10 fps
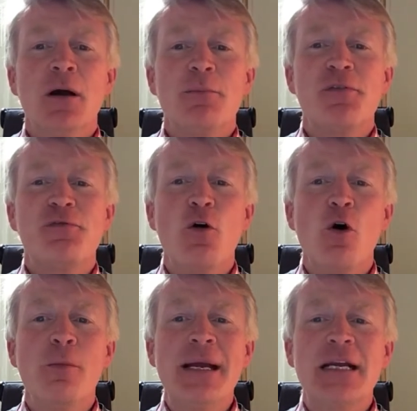
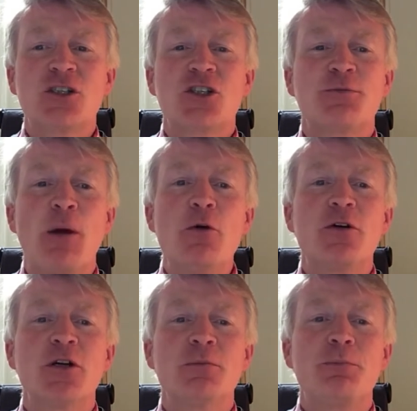performing a
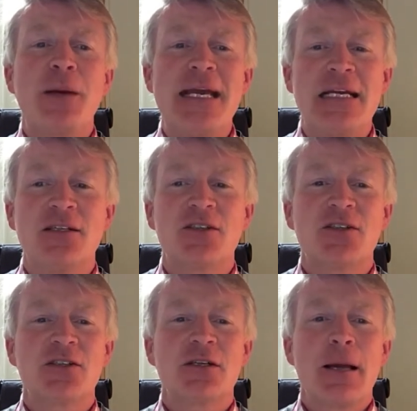spoken piece